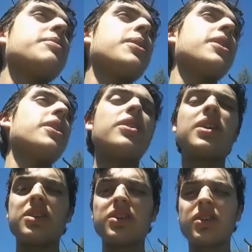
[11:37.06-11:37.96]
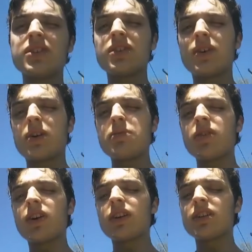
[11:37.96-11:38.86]
also Army of
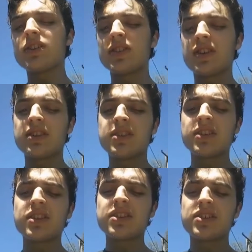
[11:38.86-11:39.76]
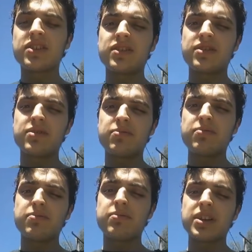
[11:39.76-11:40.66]
Darkness was on this list.
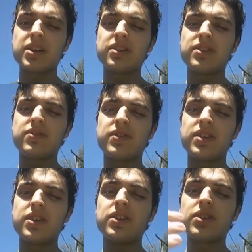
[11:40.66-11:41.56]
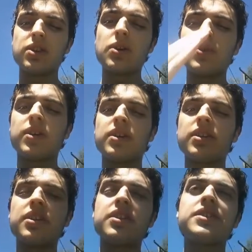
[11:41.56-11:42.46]
Is lower on the
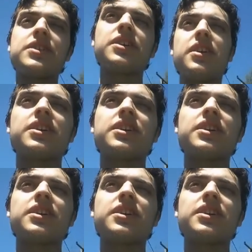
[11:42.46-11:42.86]
list.